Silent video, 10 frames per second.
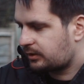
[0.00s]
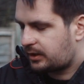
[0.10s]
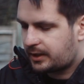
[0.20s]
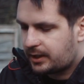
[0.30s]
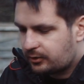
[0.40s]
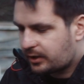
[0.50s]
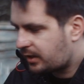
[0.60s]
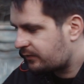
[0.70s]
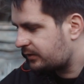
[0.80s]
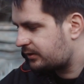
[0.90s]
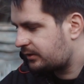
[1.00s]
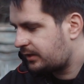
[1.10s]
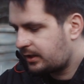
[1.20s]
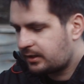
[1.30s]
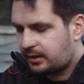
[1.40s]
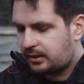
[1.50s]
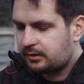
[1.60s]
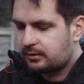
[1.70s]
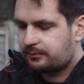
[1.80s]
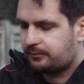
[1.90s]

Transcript: again you have it there, and